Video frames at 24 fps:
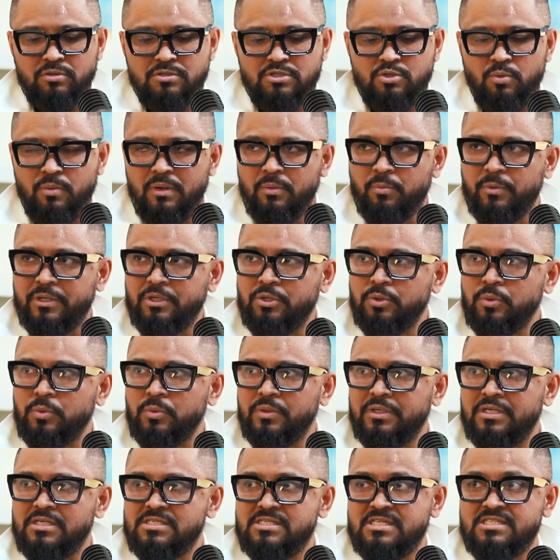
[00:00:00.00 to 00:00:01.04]
So what we do
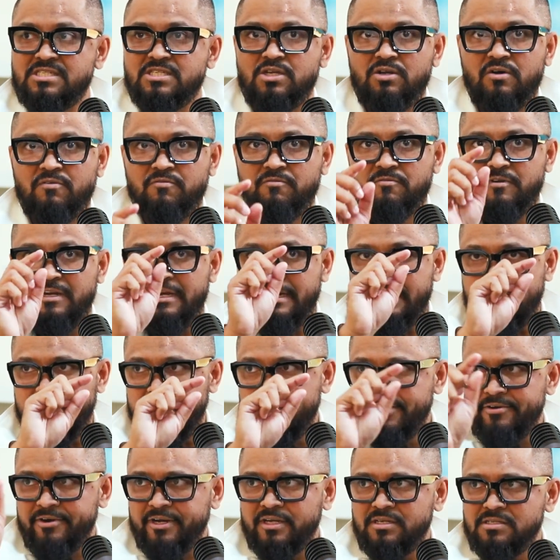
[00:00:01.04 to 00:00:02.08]
is, instead of
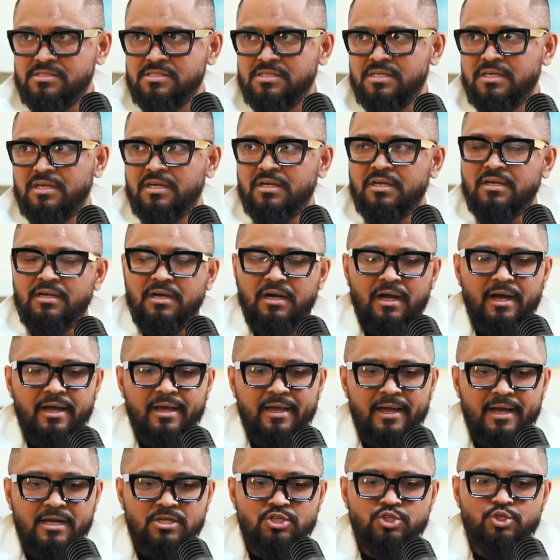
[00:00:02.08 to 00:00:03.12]
lyrics, I
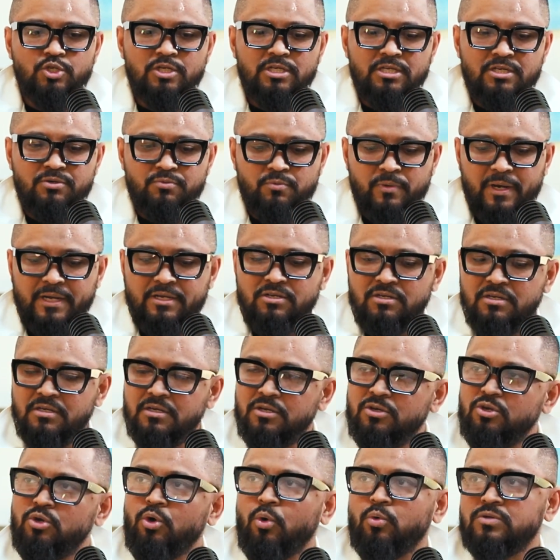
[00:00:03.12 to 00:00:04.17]
actually write
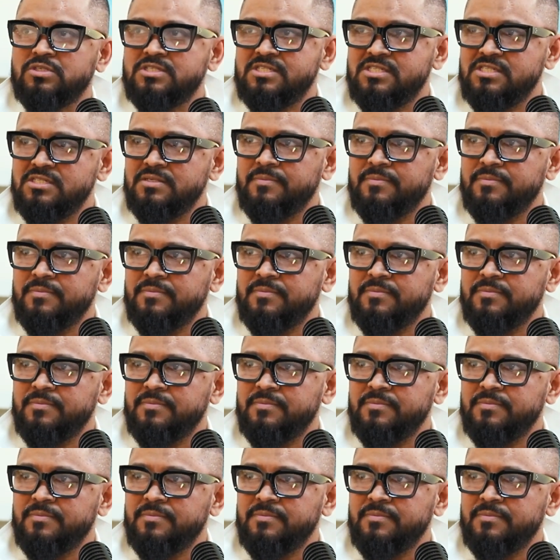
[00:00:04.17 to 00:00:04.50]
notes.